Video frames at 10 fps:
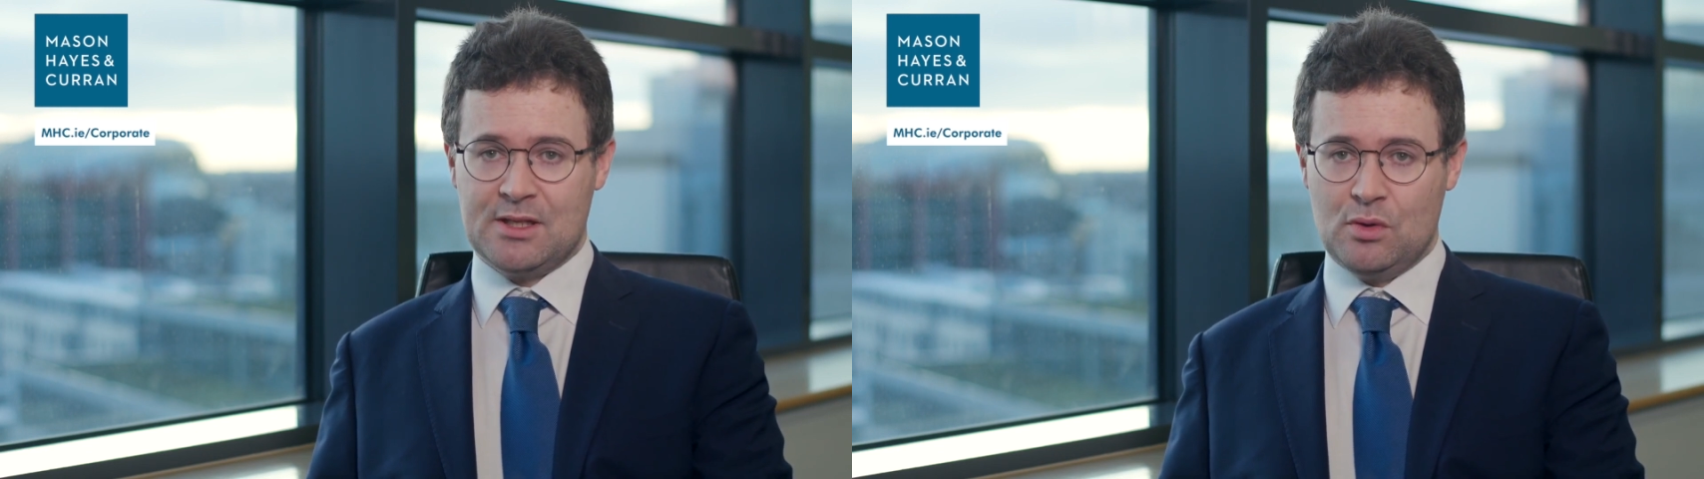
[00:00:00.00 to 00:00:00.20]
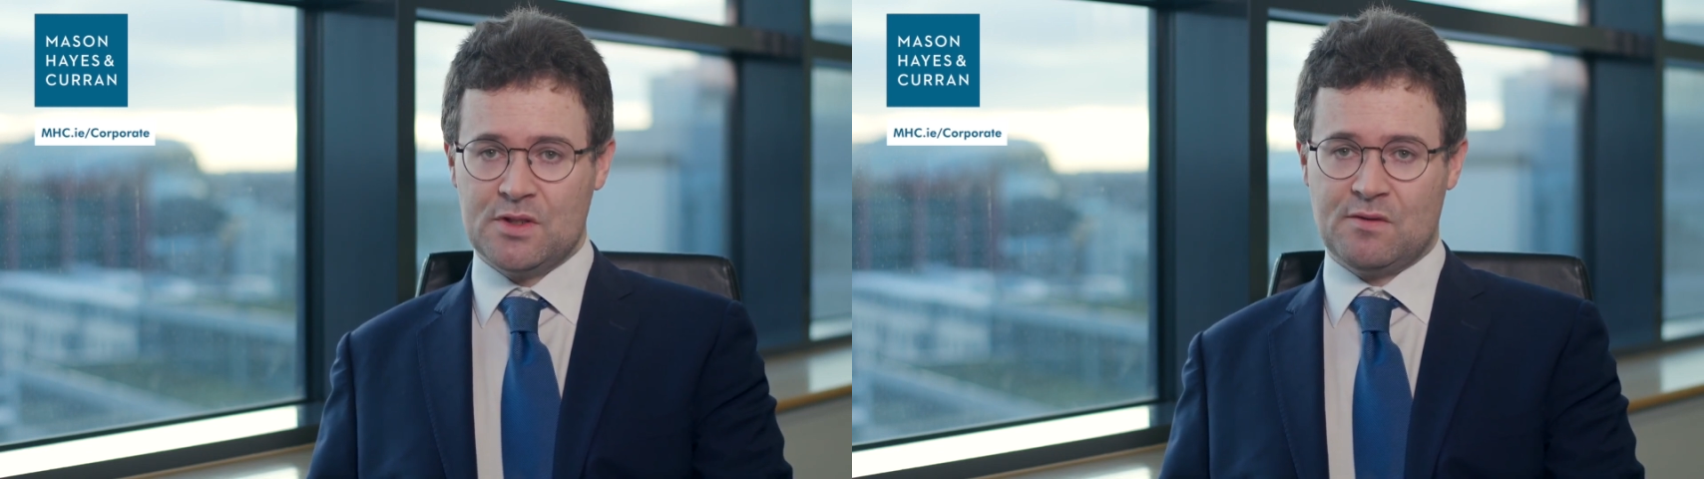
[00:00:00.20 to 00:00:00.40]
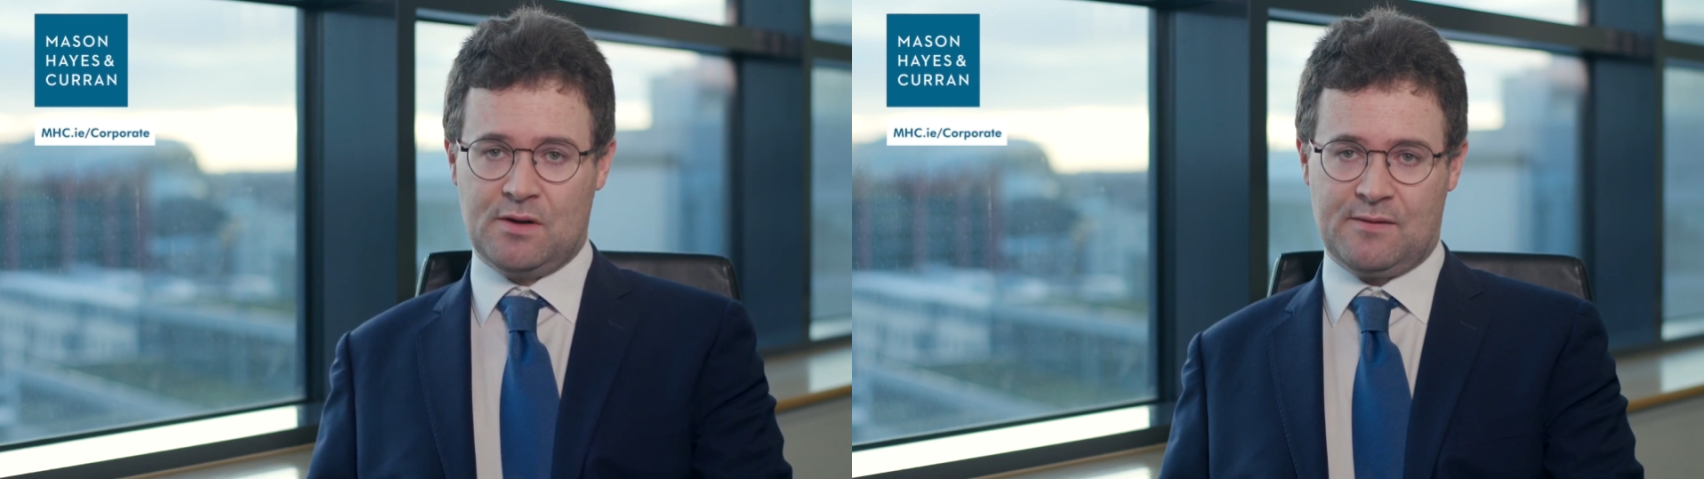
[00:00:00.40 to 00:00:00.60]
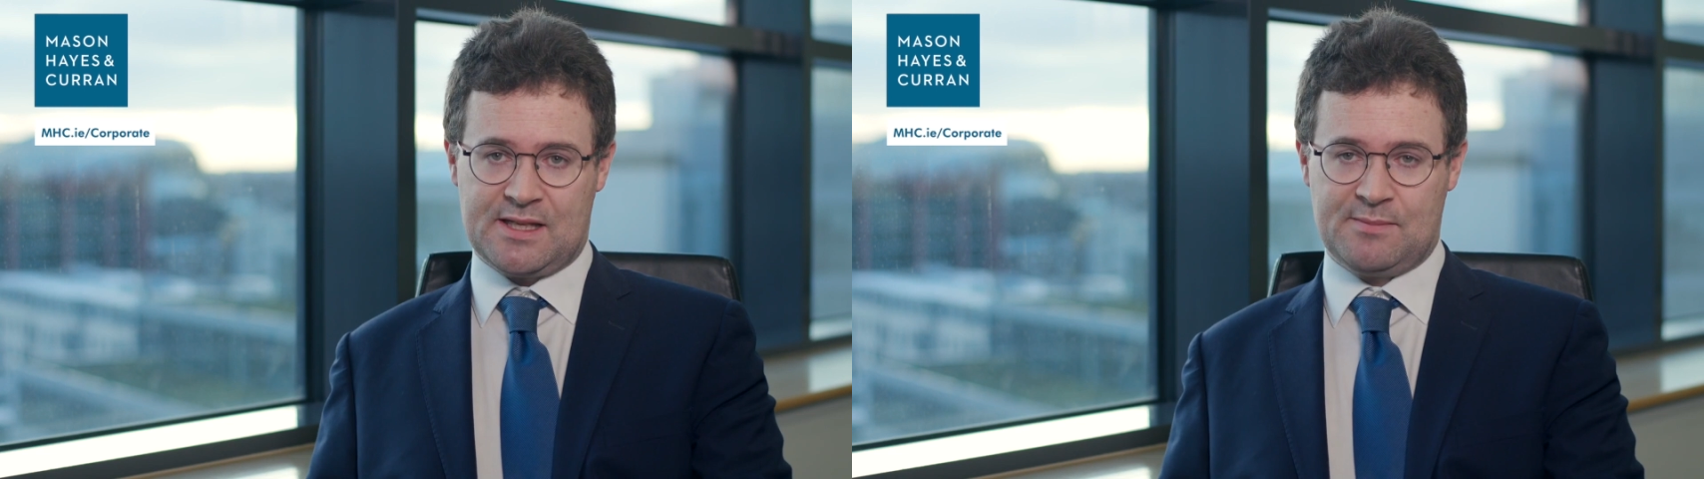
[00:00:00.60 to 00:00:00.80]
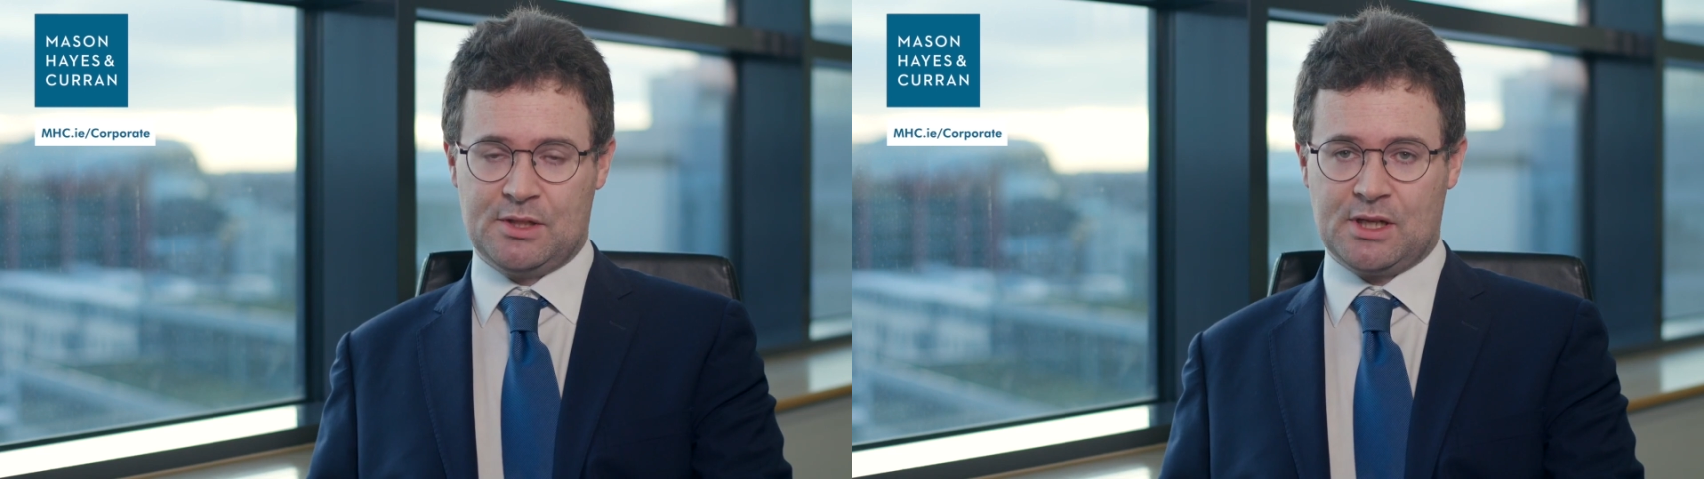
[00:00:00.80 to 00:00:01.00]
used for
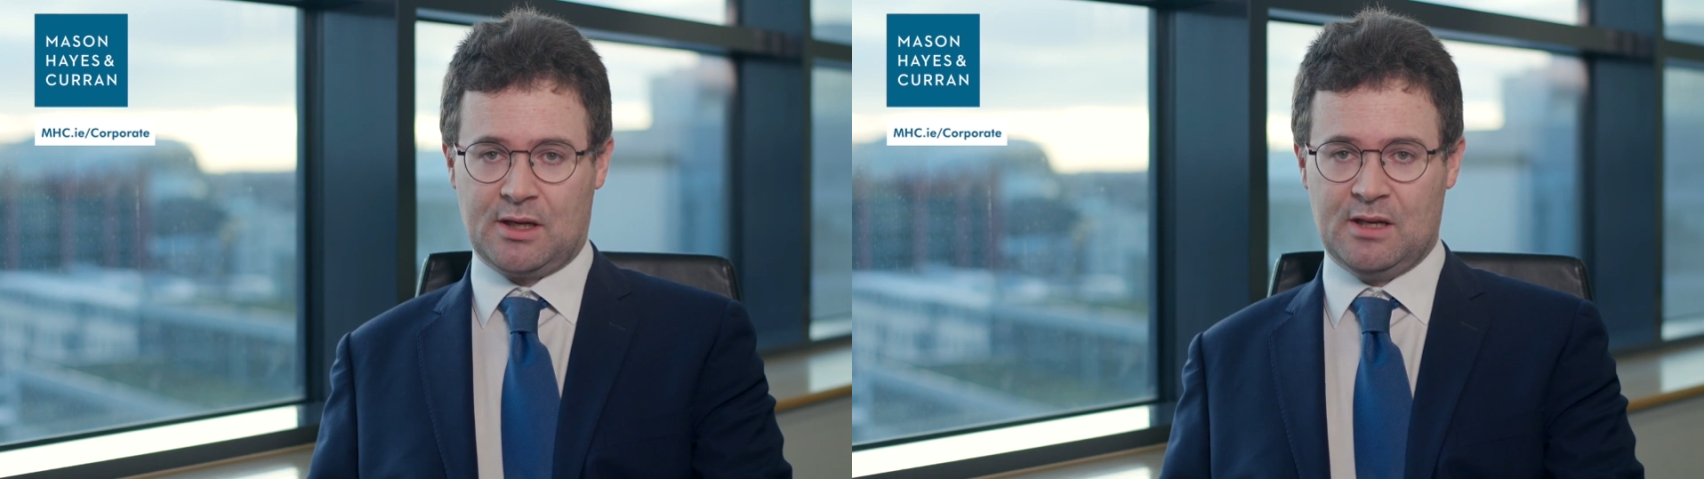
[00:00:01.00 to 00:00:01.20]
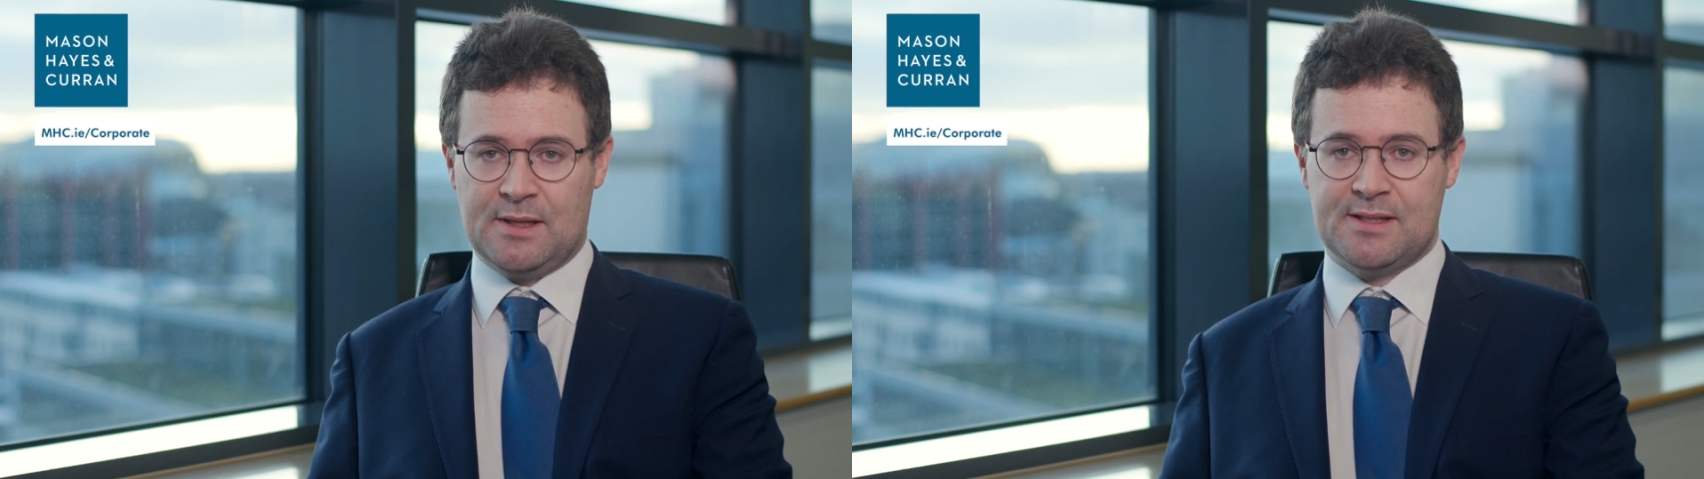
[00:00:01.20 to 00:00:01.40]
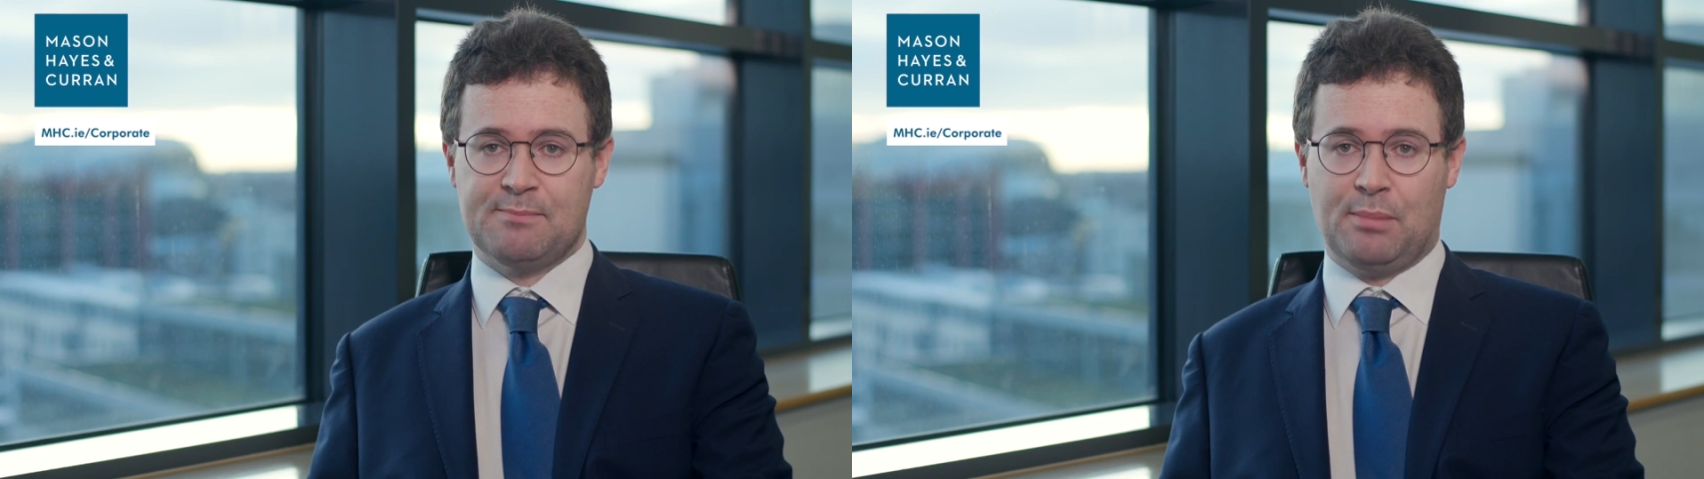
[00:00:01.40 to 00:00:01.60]
investment documents